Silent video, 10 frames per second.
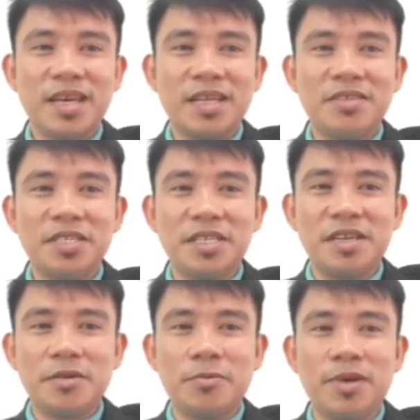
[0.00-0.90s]
And there's
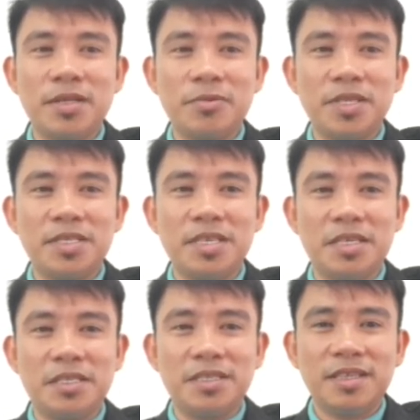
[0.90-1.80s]
another one. What is
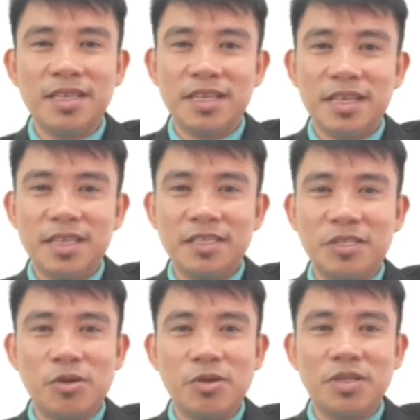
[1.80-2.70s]
this? It
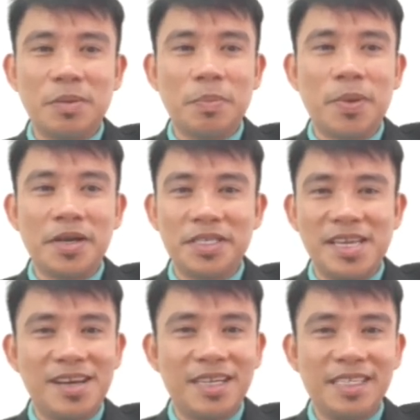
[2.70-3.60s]
is called a party
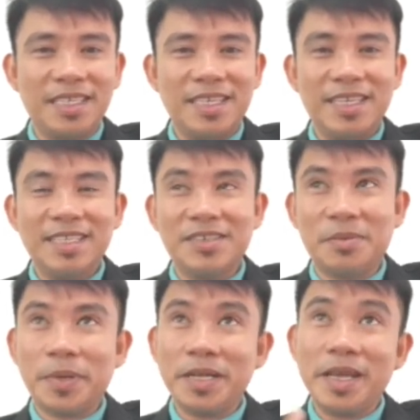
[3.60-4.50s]
hat. So
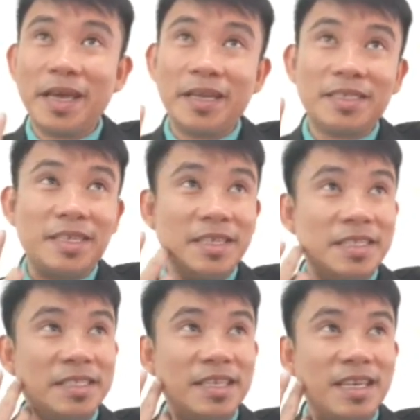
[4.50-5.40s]
a party hat
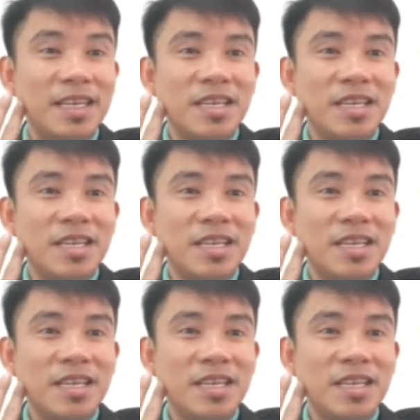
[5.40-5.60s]
is